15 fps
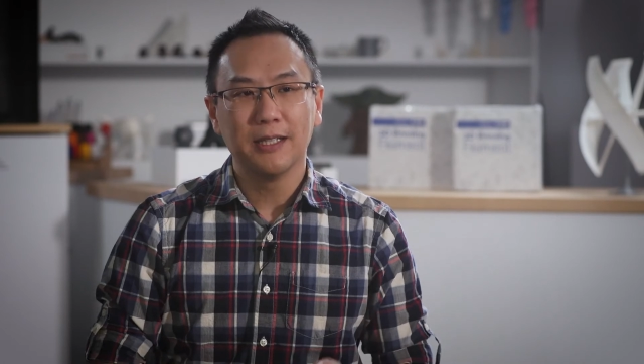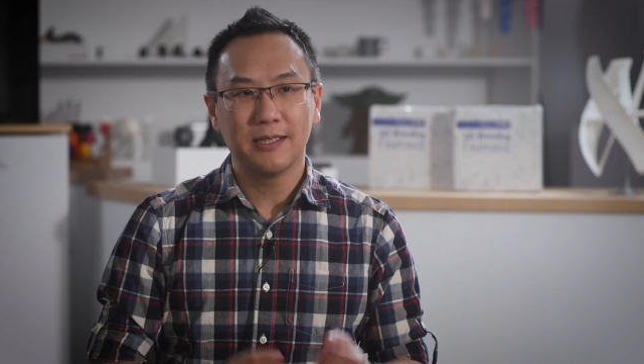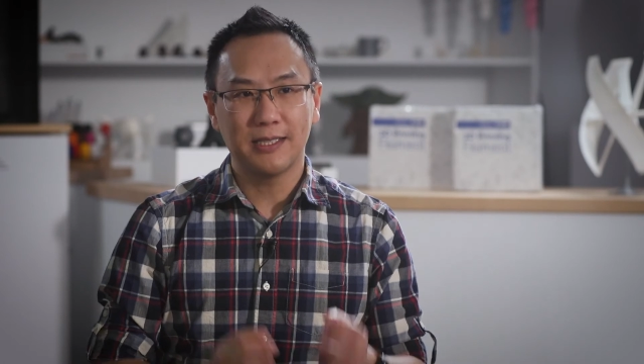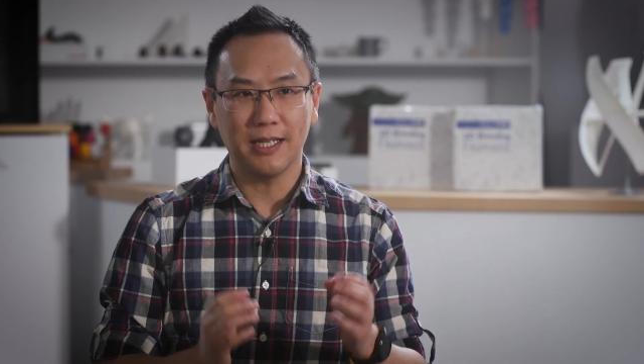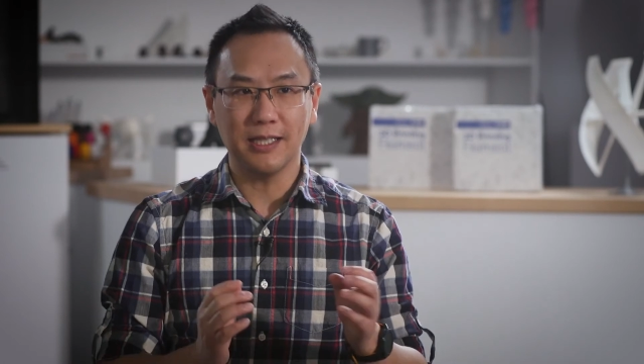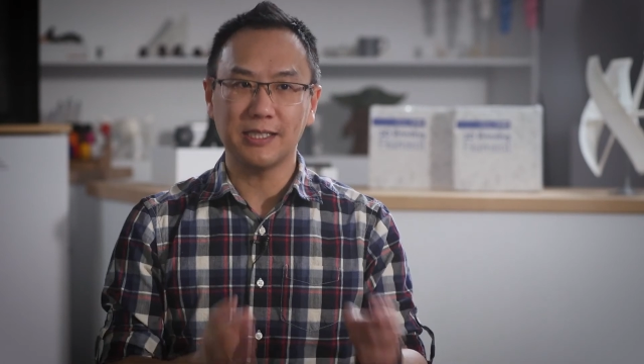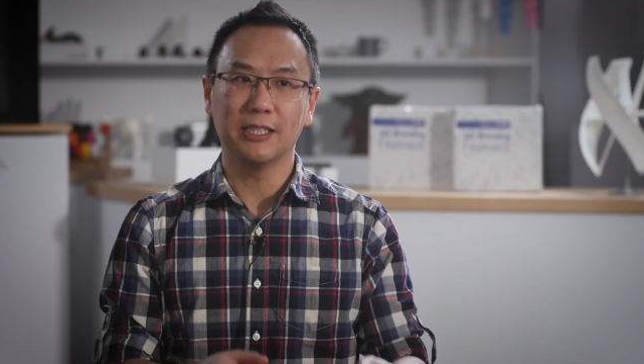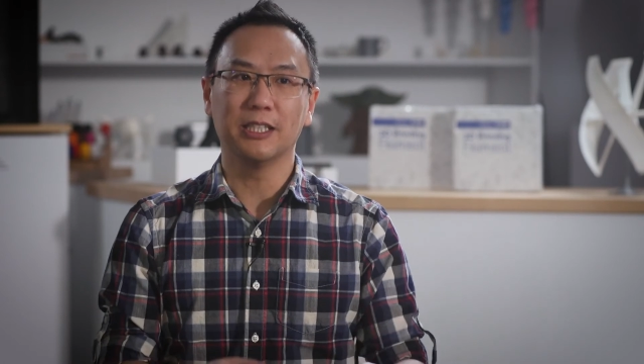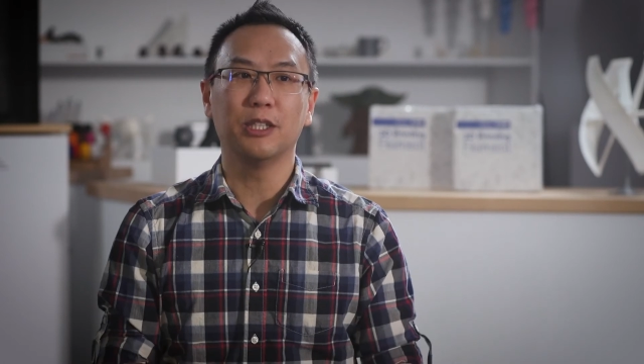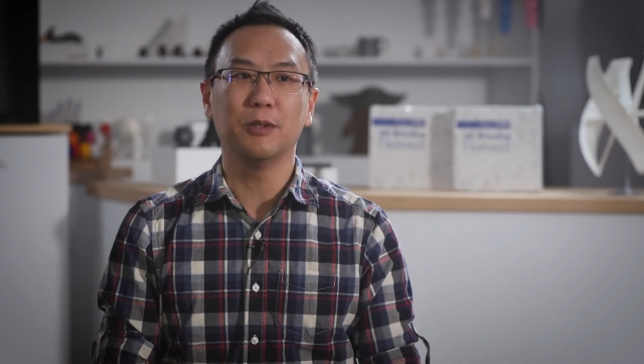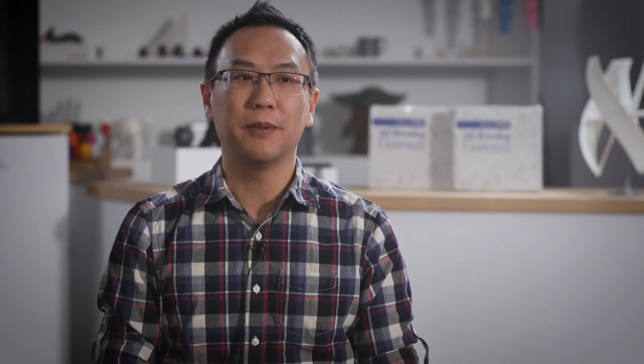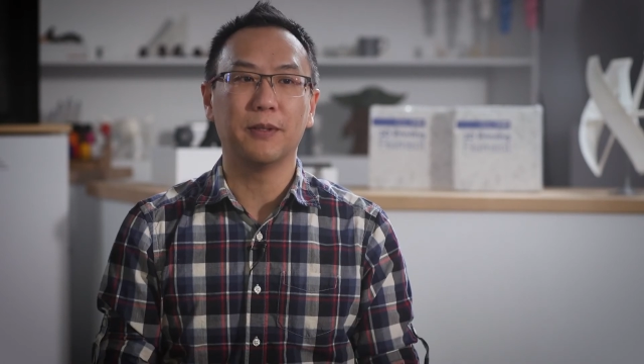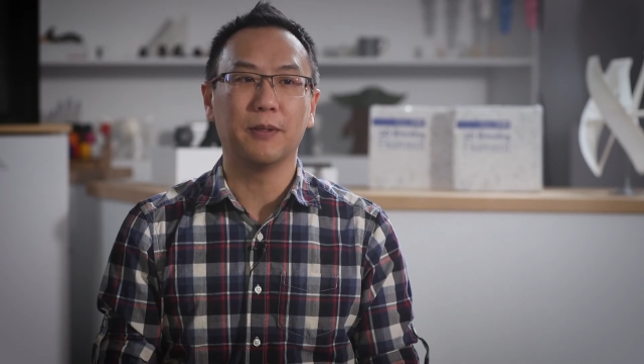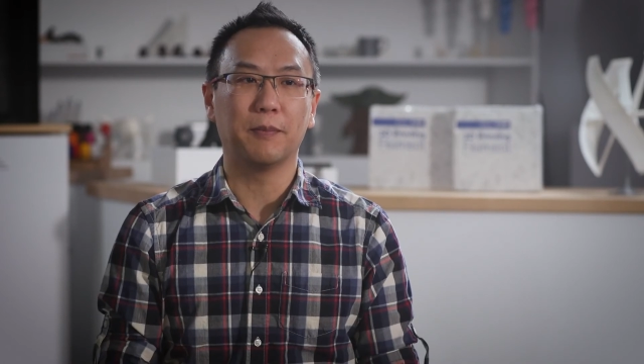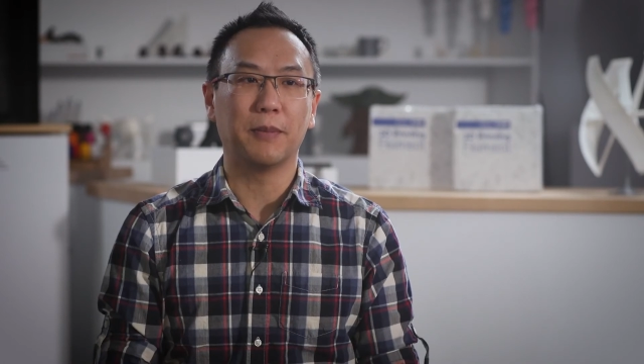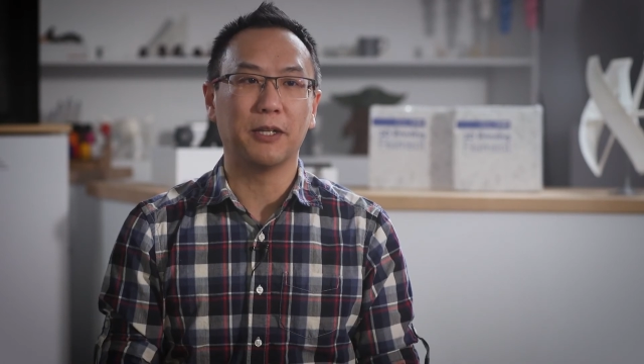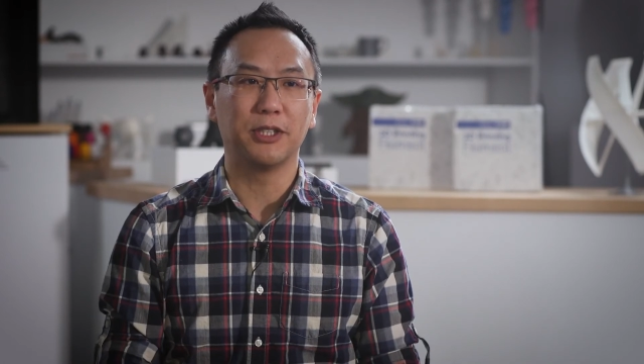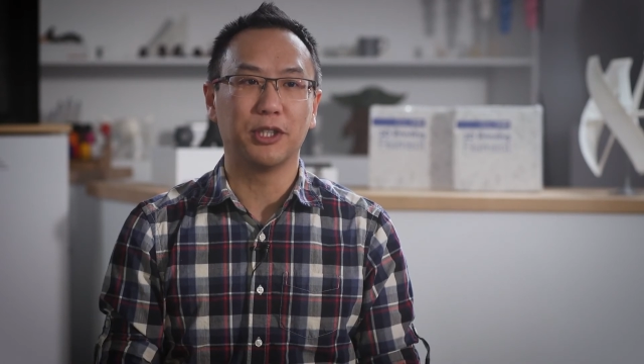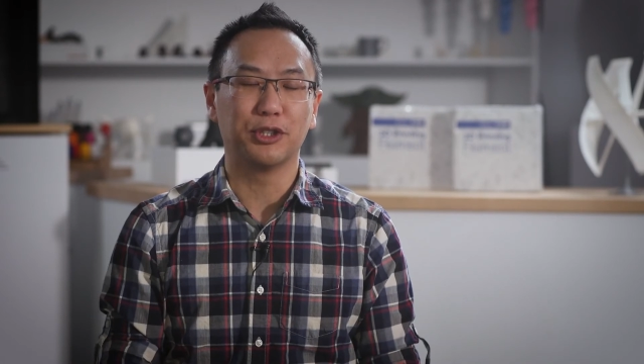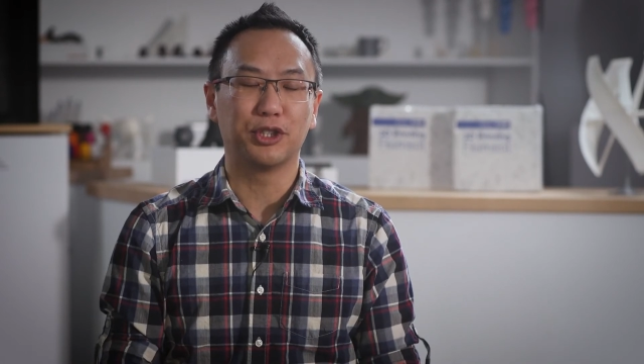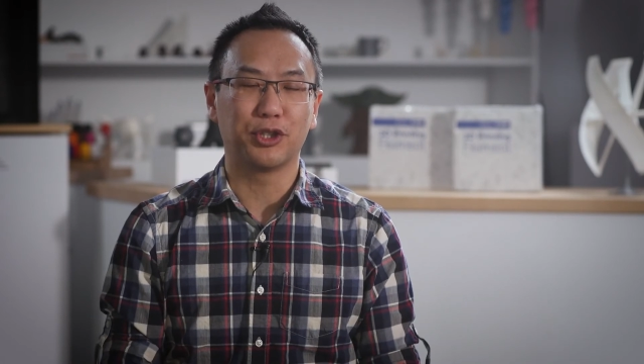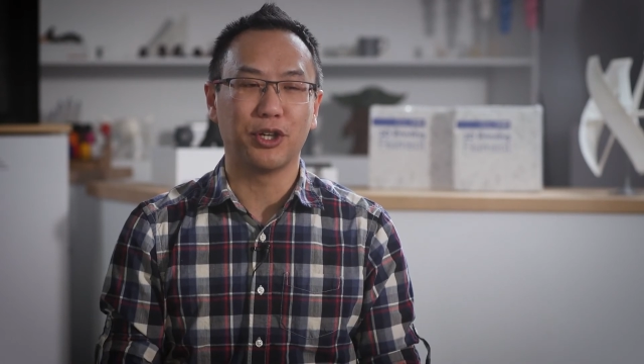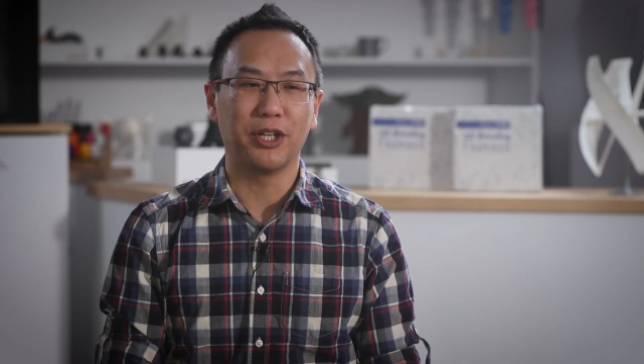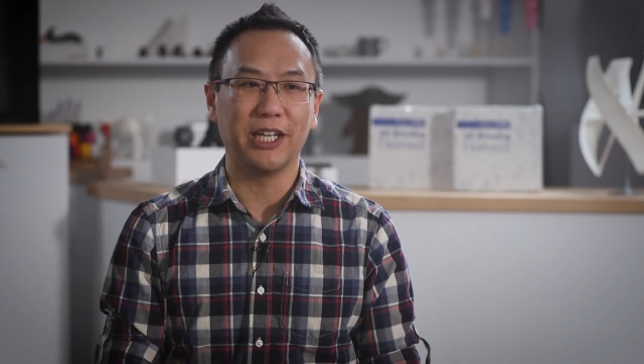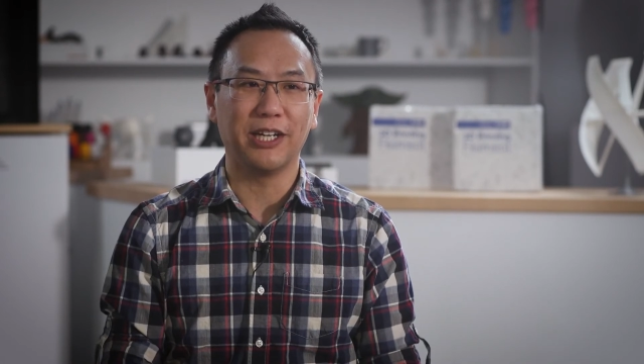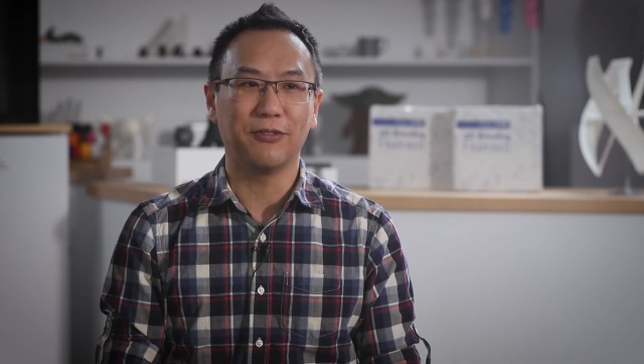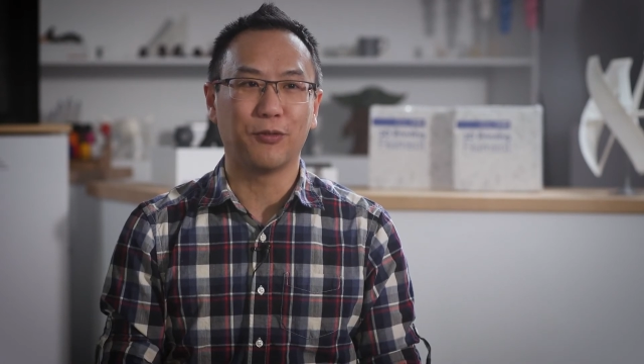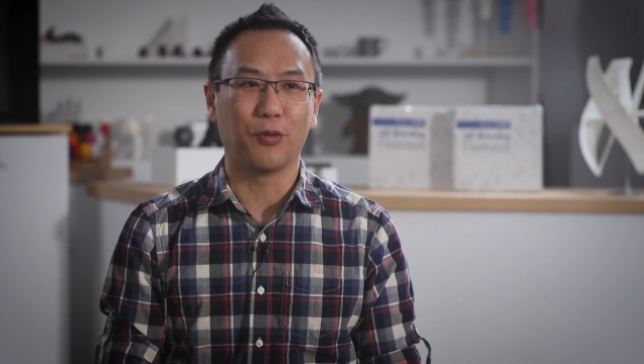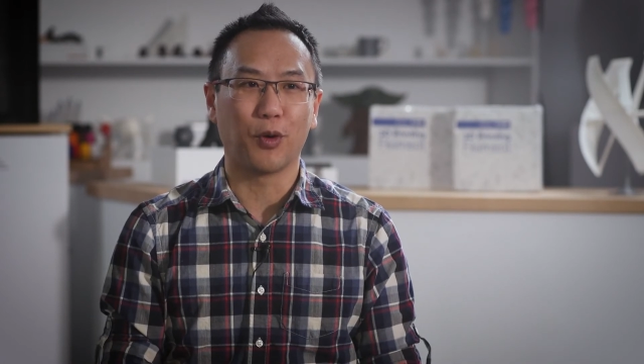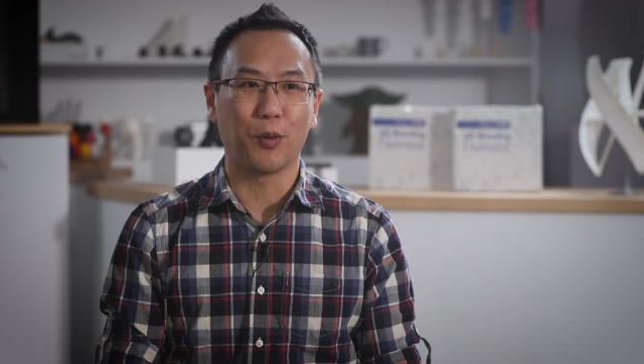Tell us a little bit about your journey
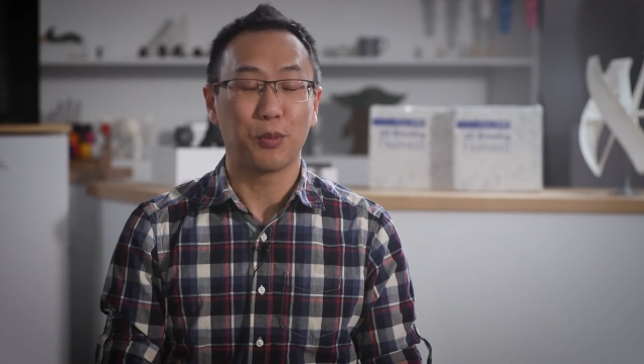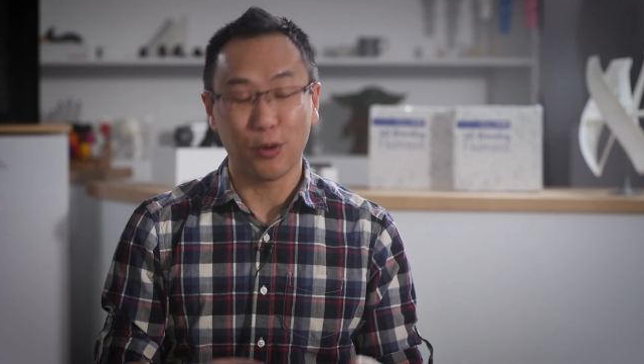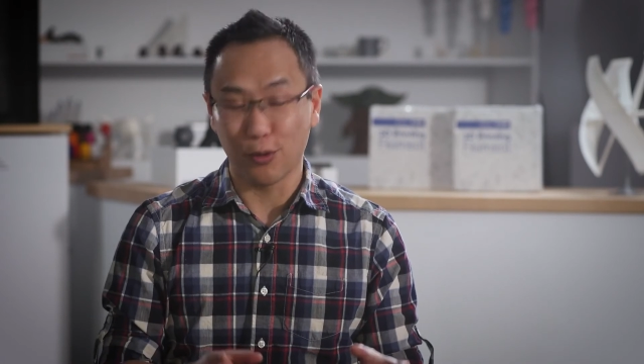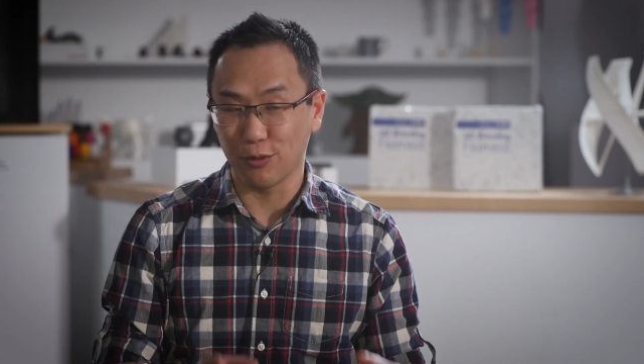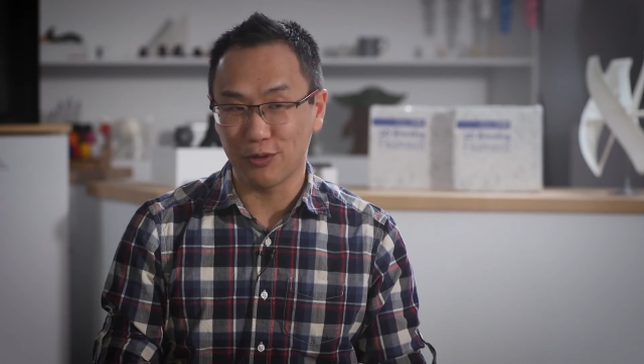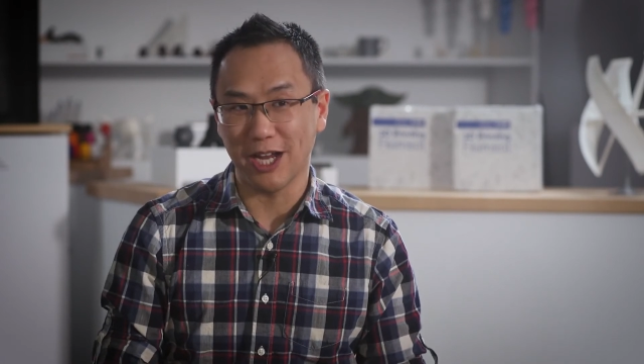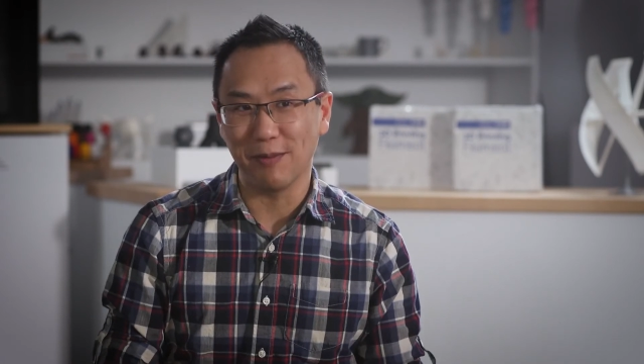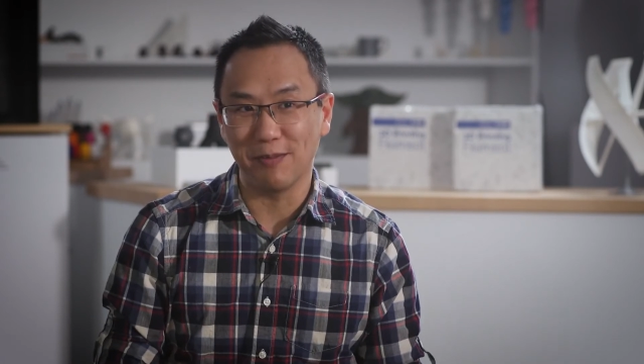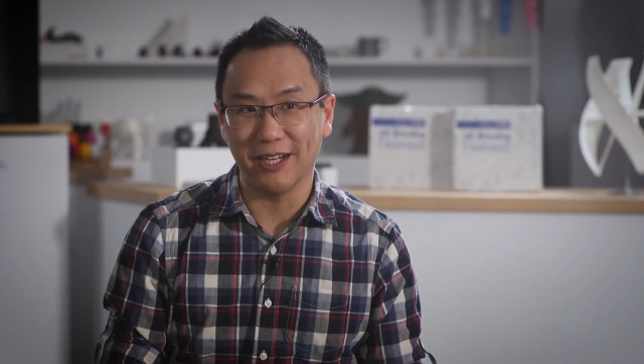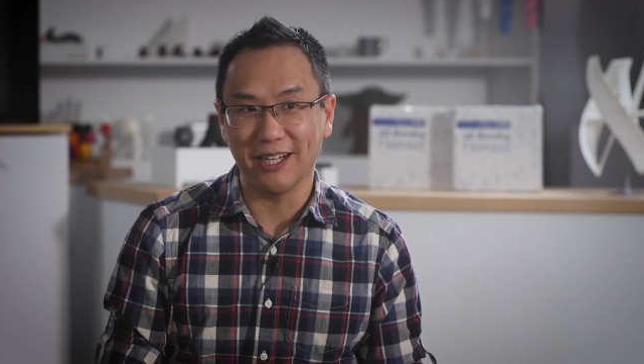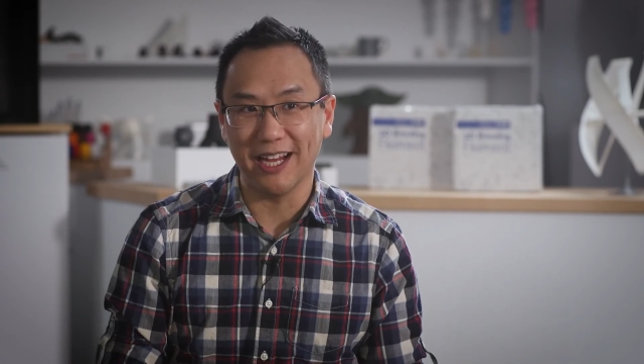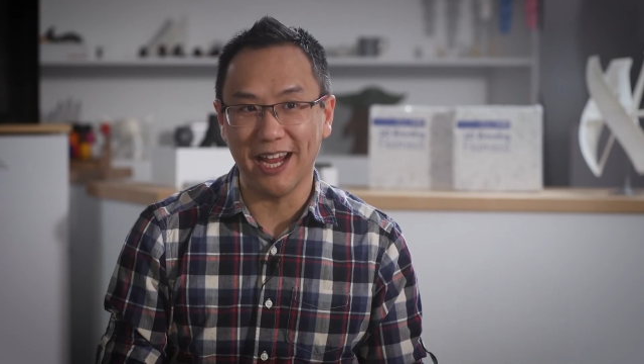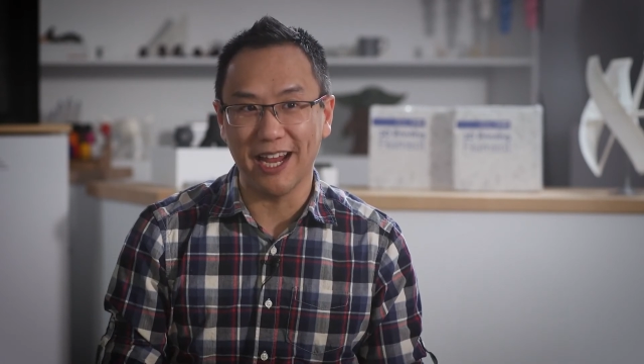for prototyping